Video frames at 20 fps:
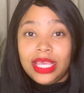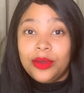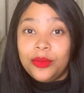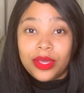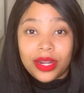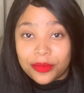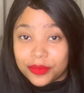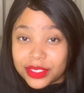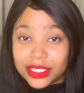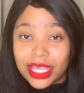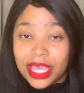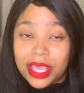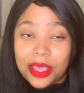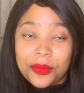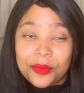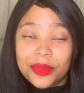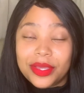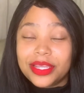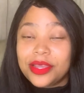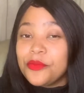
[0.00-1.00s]
what I'm
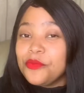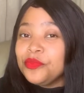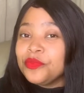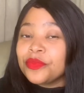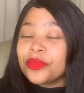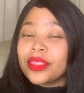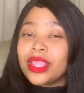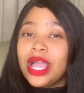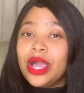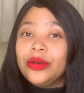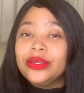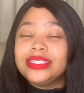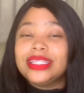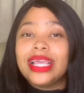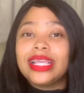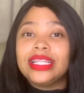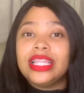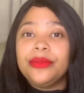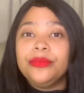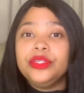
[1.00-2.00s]
saying. But I was
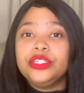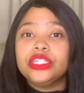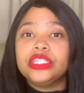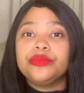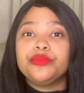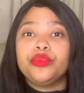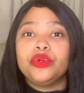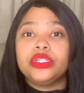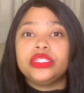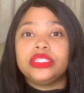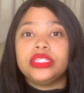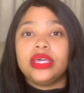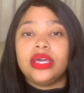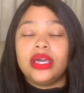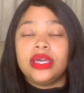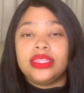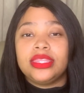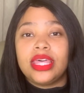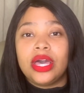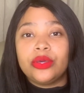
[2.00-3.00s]
like, let me just put
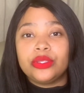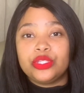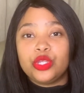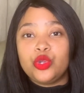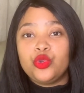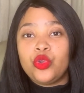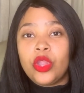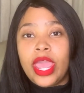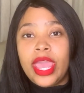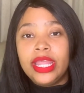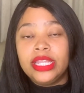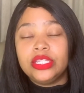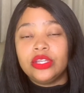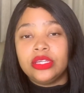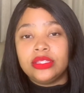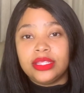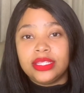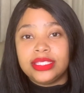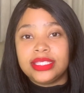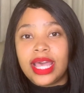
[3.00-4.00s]
1,000 rand
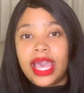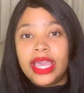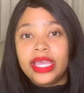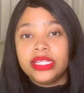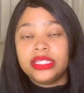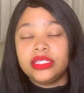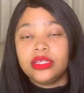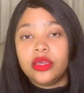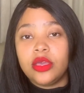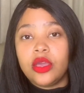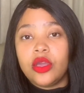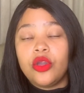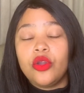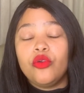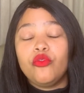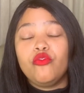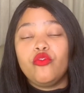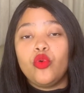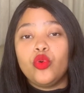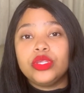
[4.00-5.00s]
on the side
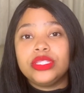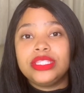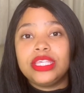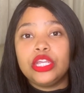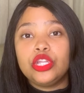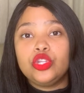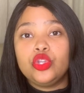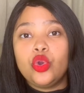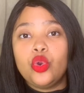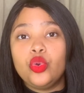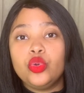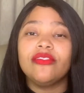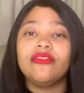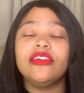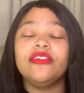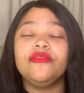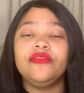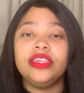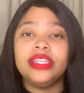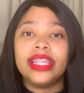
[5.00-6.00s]
for sick notes.
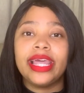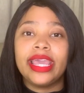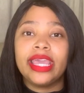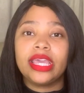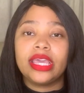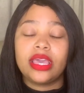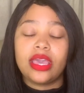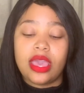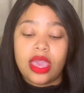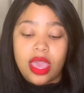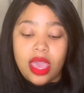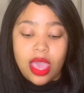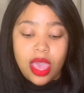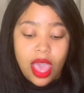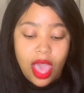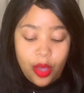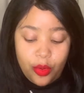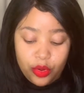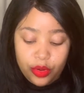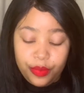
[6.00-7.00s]
I feel like
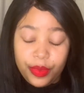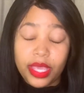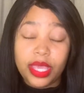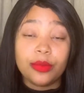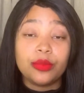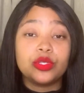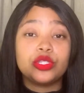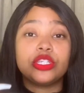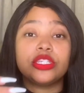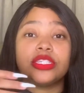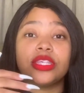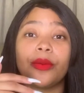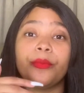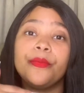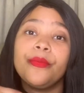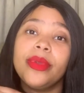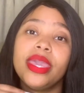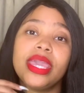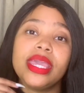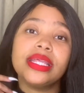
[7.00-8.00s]
I won't be able to
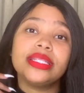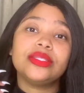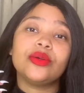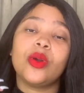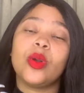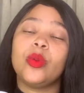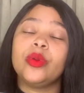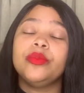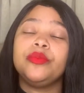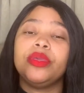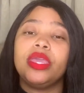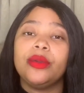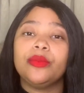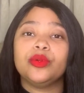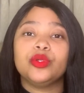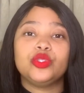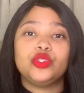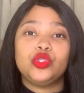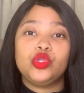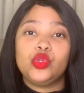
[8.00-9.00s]
submit or I won't be
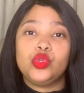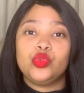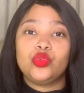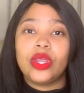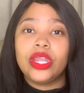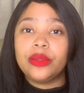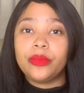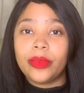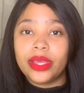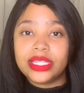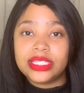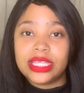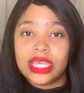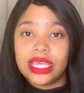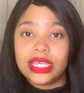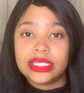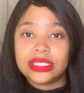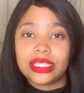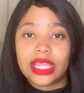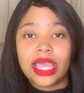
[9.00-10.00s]
able to write my
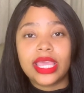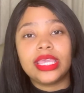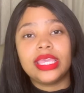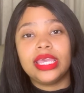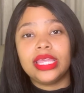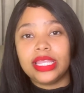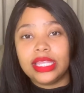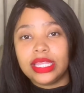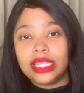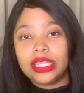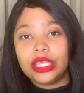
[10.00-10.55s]
test. I can,